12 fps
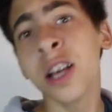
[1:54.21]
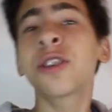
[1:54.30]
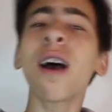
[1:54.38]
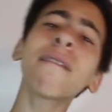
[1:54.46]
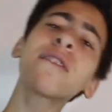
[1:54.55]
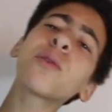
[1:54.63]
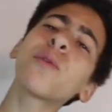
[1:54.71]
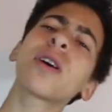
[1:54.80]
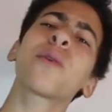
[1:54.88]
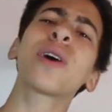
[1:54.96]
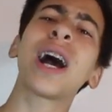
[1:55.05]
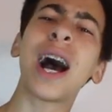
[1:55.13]
So every
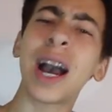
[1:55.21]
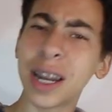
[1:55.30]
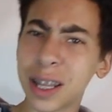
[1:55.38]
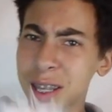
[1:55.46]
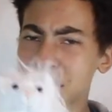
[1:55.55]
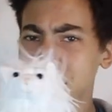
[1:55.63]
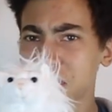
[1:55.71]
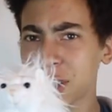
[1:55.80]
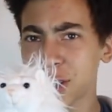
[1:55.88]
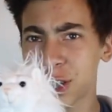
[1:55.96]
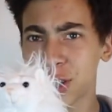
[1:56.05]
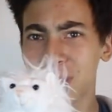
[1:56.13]
week we hide this
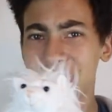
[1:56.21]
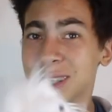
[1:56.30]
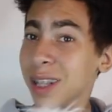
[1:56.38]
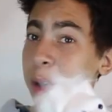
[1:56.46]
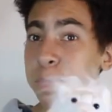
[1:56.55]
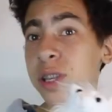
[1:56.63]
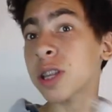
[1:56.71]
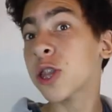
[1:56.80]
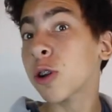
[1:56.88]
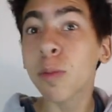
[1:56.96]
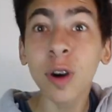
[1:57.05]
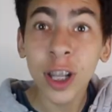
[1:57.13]
little dude. His name's the
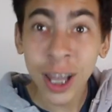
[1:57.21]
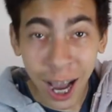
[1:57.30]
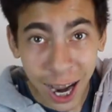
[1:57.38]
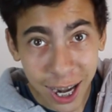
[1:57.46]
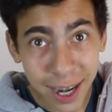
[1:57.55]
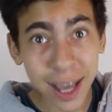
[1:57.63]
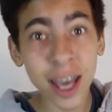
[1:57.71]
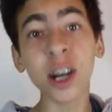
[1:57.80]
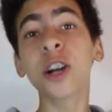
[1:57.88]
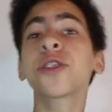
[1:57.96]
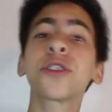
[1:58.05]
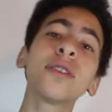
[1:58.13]
Merlion in
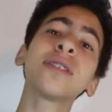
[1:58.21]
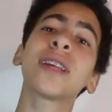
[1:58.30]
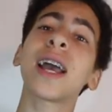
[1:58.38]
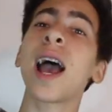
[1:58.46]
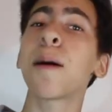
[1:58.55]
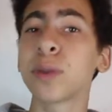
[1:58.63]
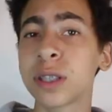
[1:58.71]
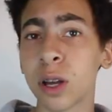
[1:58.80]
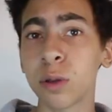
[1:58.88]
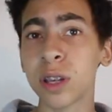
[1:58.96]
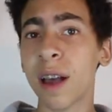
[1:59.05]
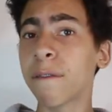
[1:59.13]
our Thursday
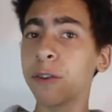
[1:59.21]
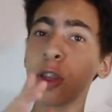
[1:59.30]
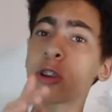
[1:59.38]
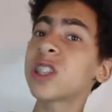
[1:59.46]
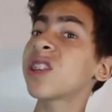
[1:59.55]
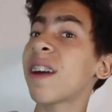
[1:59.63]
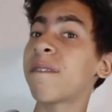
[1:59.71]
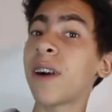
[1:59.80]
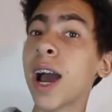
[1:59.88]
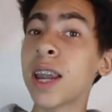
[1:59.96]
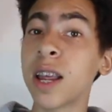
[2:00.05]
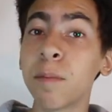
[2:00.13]
episodes. And for those of you that
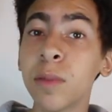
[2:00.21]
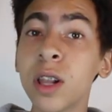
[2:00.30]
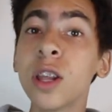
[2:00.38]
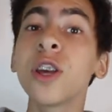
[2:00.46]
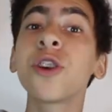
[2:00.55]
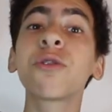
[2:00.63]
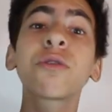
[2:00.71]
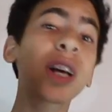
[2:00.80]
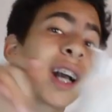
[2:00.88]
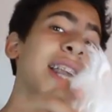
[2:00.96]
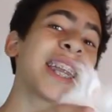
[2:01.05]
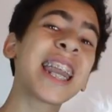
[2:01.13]
find him, you can
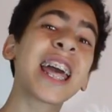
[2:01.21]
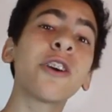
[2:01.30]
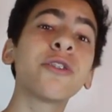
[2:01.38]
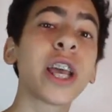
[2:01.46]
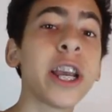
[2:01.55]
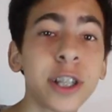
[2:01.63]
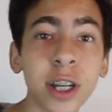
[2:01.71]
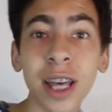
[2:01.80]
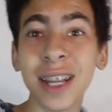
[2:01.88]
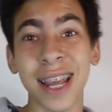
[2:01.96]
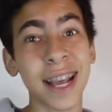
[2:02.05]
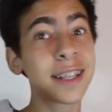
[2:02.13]
click on an annotation.
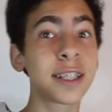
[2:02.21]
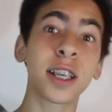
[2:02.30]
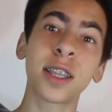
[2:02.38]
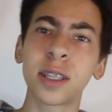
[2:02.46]
It takes to